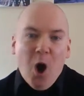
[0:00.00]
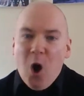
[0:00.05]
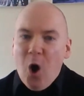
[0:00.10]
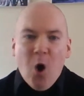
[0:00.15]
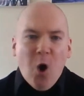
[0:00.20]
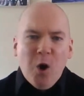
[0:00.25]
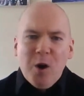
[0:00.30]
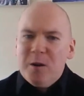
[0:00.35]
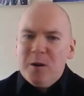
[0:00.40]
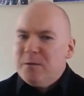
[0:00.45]

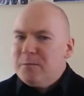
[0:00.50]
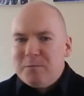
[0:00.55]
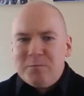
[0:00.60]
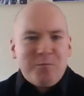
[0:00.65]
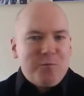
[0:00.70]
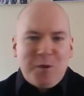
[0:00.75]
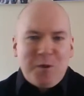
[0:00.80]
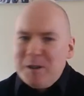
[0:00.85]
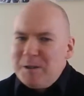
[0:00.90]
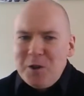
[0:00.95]

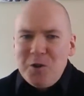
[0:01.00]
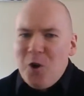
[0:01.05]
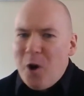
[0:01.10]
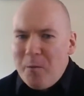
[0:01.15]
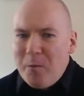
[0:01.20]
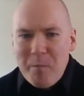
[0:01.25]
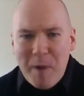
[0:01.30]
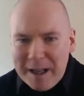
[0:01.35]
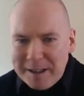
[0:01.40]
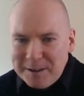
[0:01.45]
Or does it
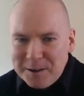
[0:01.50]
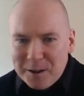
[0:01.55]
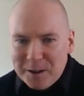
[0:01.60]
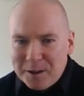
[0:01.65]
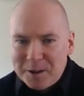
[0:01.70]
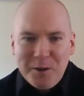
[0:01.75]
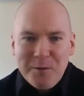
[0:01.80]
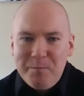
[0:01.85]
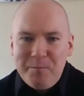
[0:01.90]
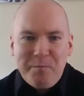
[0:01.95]
not
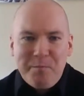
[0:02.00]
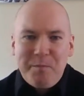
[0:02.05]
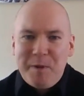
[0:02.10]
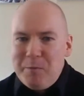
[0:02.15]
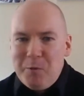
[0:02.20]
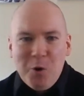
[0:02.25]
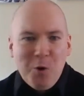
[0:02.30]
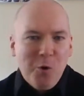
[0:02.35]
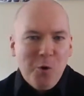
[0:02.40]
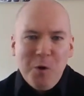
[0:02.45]
matter? Can
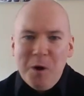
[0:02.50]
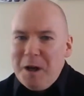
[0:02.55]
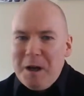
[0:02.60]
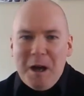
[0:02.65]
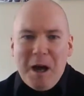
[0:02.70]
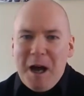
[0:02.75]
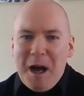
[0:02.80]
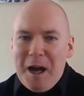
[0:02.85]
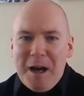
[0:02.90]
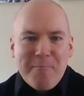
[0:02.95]
people
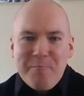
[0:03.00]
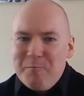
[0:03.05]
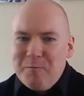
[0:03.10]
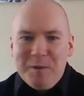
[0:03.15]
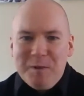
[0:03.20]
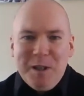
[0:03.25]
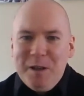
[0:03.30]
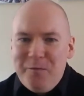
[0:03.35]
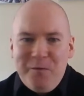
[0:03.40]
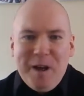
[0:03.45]

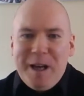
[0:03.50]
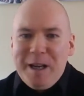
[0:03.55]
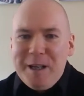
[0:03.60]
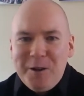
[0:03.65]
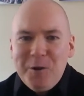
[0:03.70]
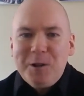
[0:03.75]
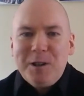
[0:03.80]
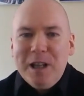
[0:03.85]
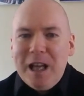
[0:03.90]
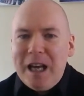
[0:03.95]
live very
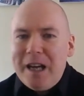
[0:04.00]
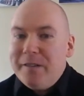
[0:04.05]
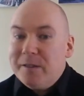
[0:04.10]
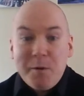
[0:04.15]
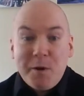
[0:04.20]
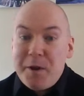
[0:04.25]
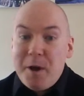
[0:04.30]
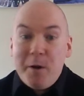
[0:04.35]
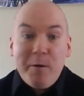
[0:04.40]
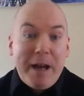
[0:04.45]
good lives
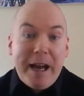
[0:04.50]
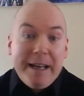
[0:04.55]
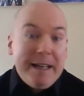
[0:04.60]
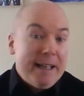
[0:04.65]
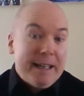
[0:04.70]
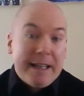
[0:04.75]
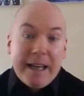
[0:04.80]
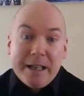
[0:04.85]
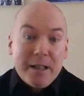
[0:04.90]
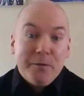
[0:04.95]
without
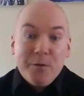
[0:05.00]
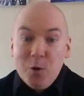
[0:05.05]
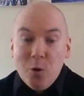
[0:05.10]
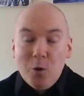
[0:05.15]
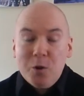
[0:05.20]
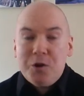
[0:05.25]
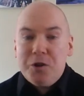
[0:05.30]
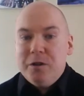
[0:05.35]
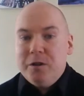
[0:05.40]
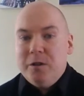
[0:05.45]
any kind of
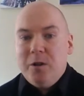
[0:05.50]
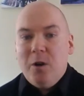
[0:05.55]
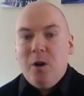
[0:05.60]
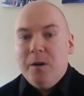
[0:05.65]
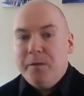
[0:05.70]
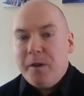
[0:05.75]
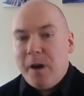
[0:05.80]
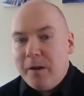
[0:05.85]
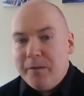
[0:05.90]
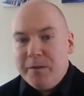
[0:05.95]
notion
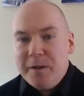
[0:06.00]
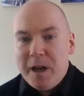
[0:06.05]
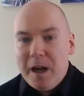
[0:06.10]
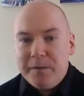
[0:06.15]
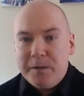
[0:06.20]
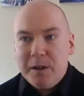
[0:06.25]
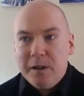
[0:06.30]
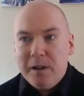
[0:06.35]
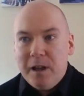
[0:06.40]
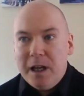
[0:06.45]
of the
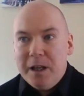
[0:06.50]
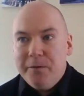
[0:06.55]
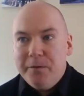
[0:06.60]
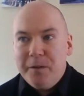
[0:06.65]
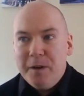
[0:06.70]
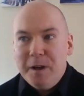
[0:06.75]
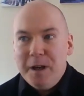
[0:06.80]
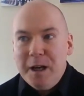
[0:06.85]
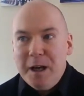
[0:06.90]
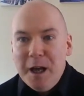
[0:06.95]
afterlife?
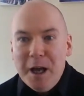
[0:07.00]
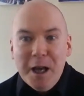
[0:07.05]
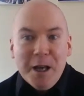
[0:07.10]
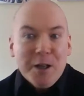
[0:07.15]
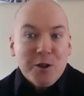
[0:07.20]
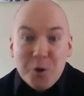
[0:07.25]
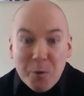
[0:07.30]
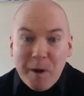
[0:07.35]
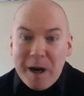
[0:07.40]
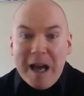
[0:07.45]

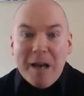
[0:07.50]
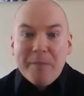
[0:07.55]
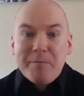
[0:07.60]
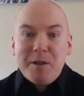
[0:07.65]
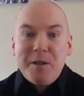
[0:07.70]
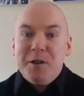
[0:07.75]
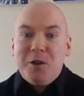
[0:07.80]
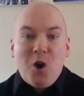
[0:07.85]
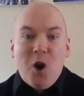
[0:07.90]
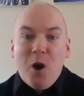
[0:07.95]
So perhaps
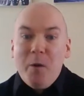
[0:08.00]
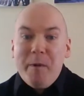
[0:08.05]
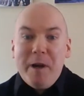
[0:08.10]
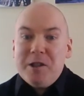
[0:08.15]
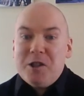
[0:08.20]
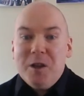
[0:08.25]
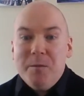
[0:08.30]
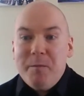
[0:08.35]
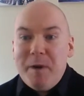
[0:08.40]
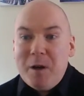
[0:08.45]
in the
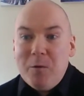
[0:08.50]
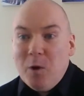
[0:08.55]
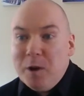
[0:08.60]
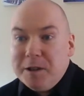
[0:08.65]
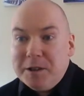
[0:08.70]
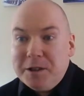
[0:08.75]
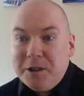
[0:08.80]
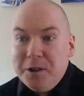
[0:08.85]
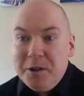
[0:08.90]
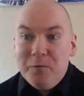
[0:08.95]
comments, you might
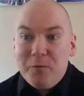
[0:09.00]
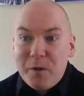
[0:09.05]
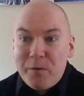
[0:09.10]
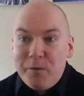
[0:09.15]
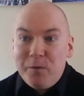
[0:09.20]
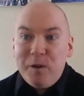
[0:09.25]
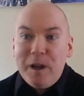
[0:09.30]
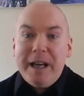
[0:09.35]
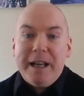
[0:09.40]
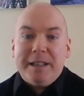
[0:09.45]
want to
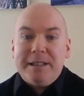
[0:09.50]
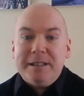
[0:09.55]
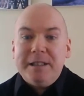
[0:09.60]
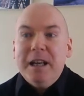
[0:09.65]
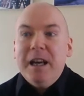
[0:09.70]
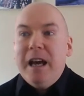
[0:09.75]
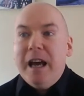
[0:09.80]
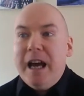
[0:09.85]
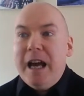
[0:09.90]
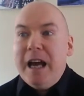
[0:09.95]
reflect,
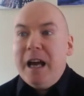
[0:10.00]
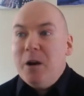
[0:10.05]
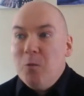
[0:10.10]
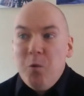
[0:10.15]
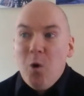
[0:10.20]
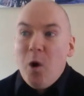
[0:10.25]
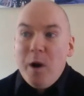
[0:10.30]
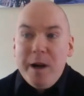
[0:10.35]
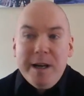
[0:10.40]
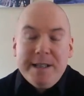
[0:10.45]

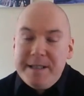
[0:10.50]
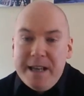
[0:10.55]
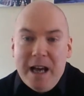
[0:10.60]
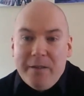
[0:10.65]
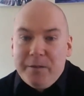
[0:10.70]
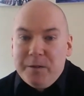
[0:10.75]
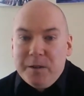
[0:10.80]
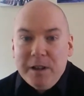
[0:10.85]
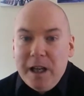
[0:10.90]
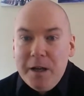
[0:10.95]
what is the
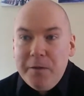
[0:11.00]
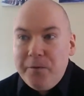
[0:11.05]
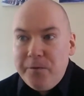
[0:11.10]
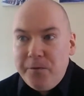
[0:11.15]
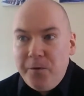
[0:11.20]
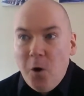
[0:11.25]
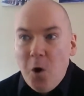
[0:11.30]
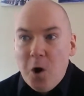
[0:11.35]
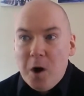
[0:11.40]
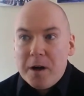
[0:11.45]
afterlife
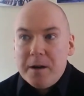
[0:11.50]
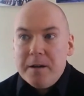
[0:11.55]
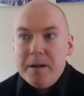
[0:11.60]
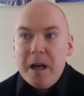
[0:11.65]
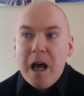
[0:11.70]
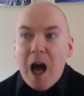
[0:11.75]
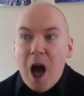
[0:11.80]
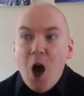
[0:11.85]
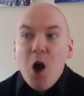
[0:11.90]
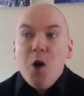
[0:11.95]
for?
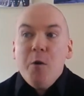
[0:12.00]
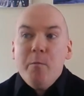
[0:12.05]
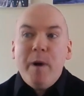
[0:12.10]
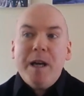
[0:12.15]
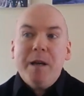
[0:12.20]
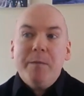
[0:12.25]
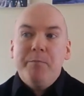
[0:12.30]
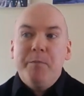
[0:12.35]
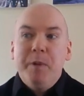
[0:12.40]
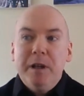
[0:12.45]
How
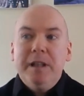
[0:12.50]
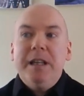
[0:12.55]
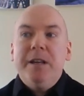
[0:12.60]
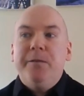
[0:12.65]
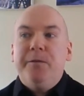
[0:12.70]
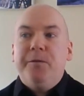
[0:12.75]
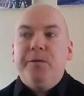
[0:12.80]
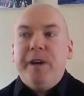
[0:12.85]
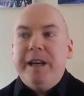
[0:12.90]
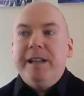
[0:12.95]
might
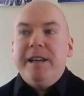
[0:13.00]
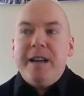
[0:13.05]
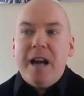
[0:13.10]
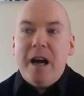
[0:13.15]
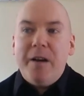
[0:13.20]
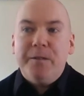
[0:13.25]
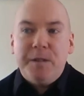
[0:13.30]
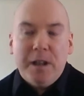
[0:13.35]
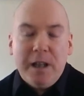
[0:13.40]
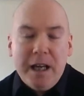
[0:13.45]
belief in an
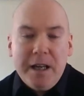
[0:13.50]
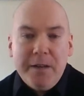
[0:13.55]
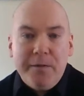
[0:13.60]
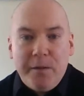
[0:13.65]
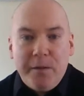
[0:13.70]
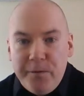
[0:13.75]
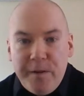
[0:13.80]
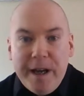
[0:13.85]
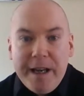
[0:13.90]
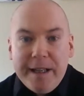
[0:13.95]
afterlife
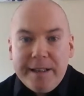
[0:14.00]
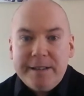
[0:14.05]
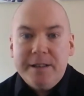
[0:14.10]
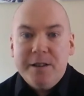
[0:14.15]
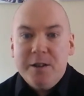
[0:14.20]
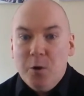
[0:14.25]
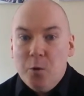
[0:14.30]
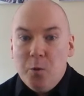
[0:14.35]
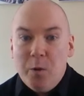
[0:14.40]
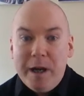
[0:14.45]
affect
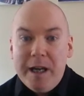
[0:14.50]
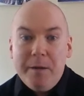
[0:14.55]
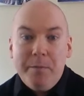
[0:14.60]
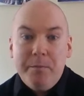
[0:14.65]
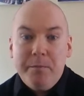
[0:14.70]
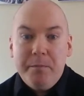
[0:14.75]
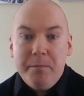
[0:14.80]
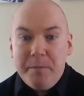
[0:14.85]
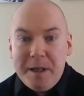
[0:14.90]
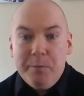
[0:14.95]
the
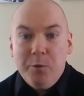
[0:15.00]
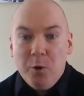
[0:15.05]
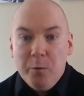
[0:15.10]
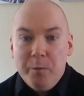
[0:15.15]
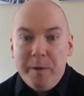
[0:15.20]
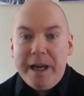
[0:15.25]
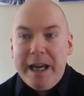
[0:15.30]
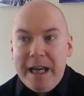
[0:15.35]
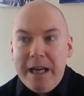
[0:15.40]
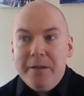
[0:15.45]
way people
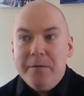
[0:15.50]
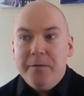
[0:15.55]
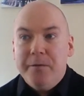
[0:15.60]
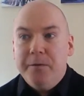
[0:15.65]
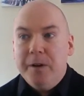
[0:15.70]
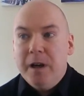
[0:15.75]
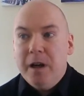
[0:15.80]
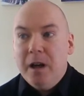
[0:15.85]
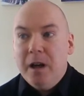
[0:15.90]
behave?